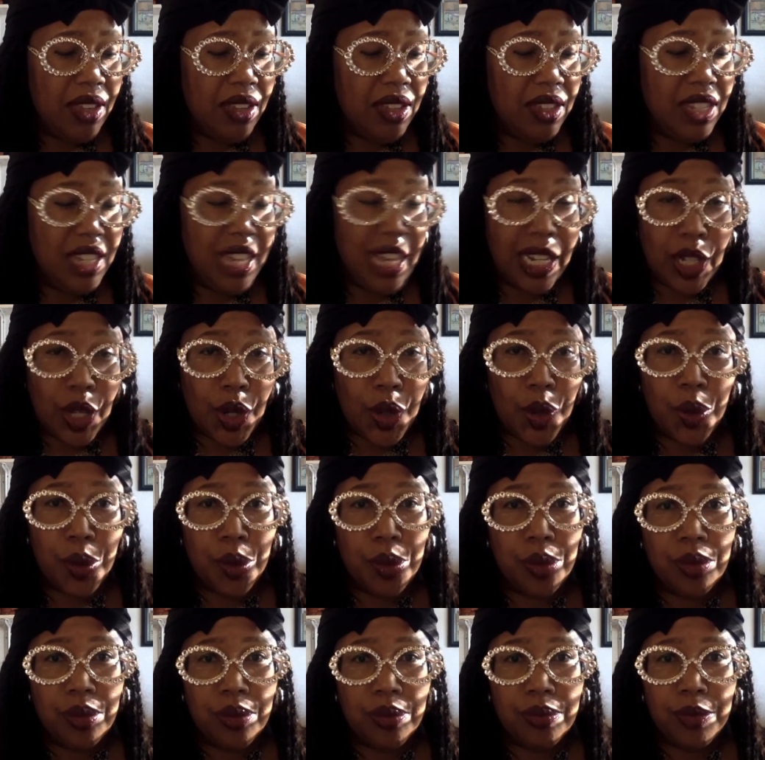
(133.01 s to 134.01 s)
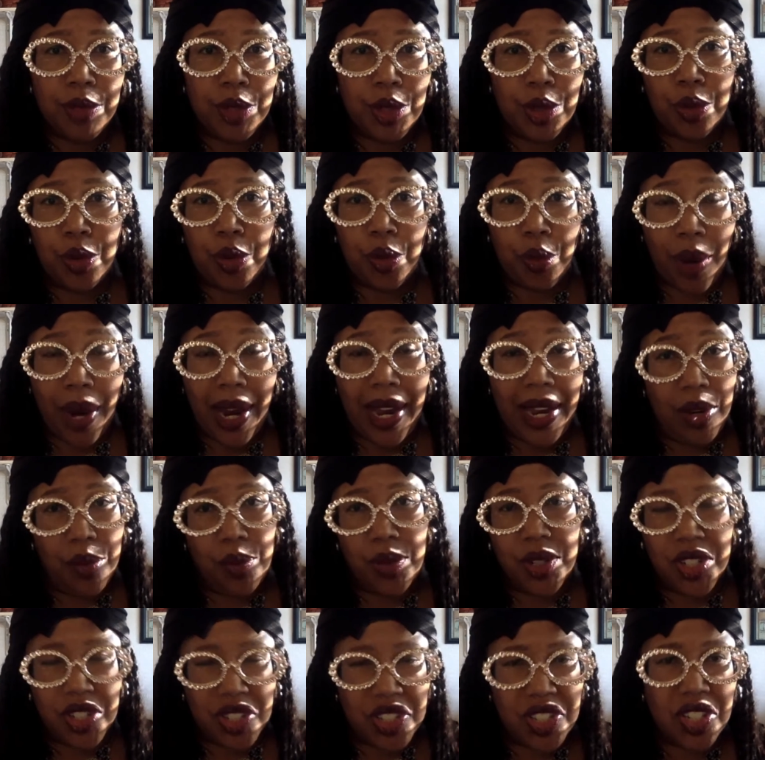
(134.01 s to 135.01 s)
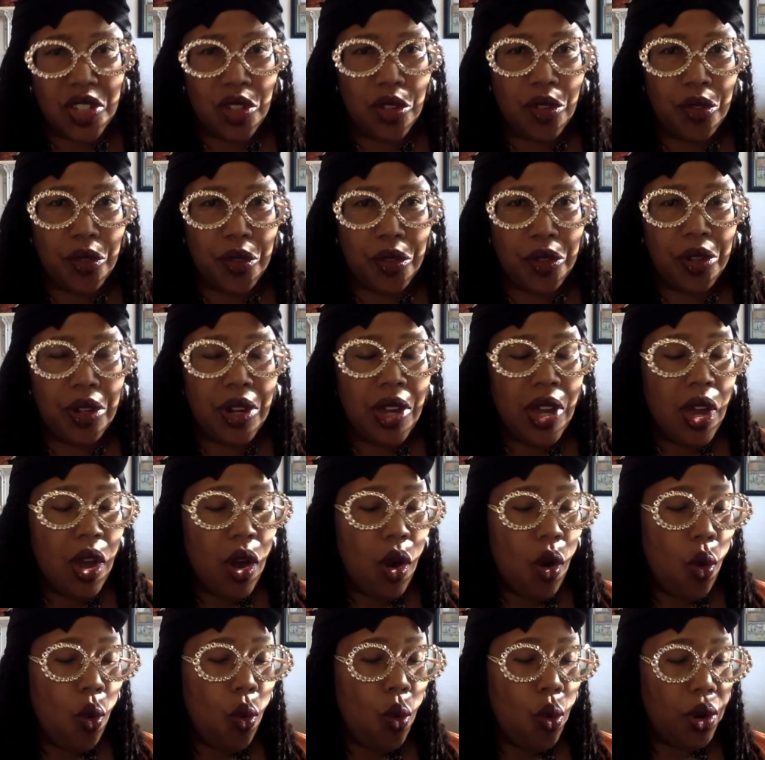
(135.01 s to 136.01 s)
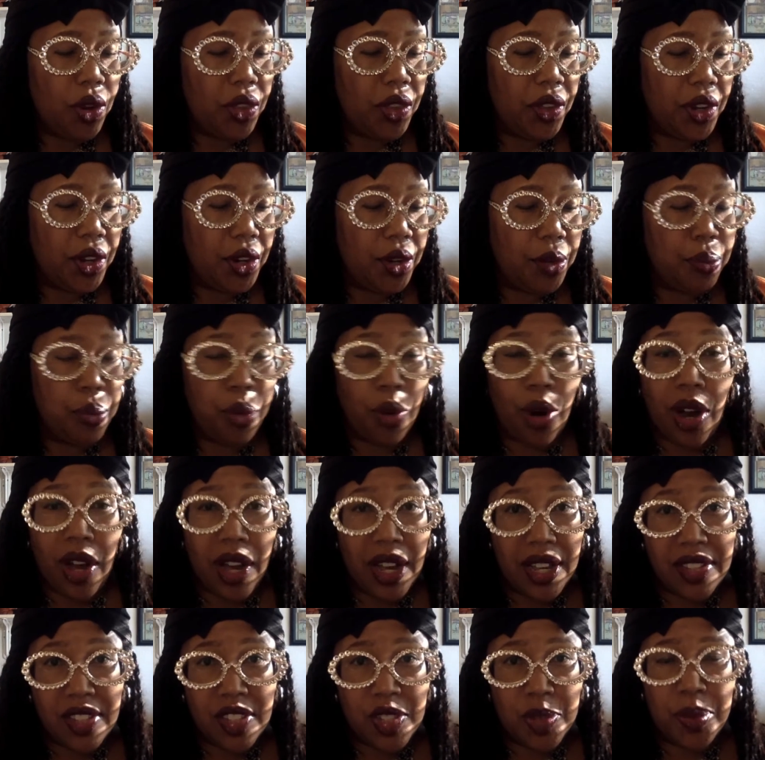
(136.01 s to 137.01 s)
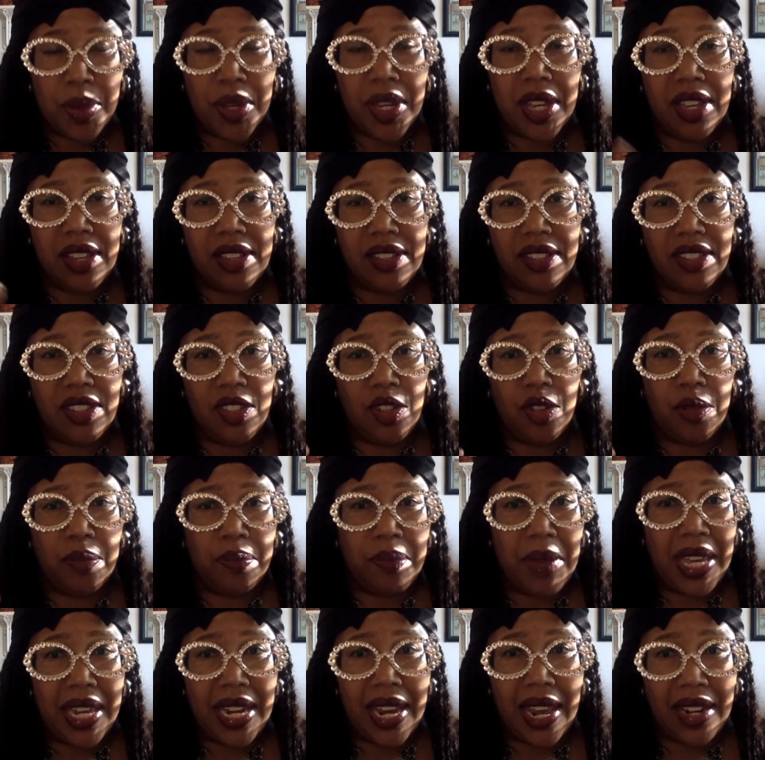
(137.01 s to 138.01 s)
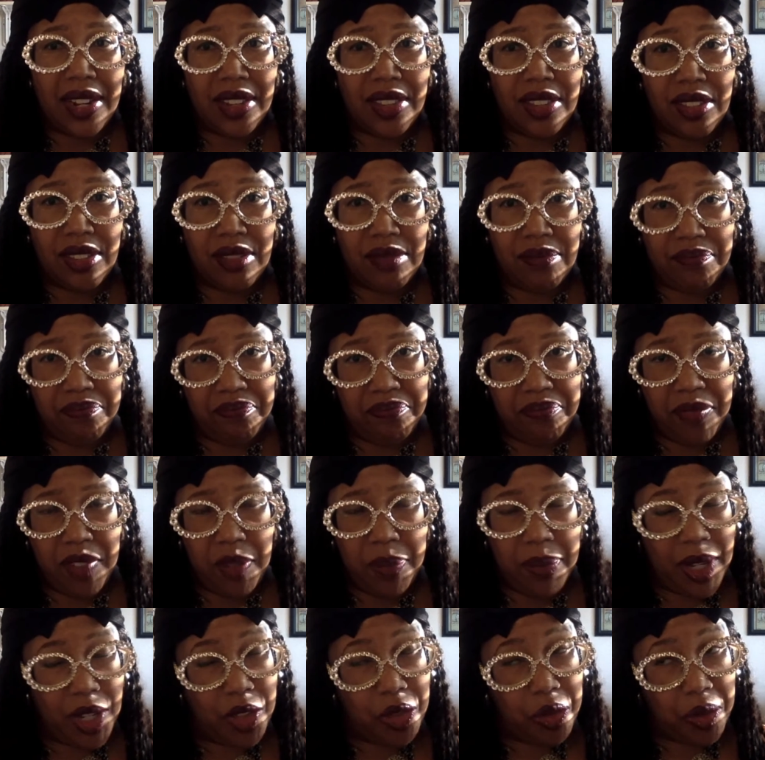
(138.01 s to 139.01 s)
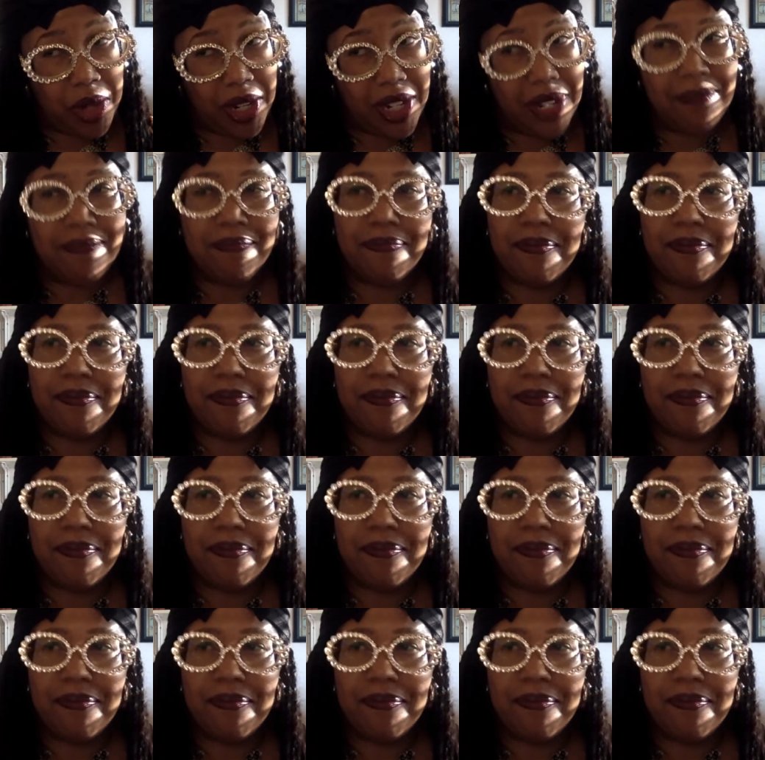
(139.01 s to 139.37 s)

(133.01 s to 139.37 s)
yellow, gray, which is silver, or they're bronze because they're made out of the big three.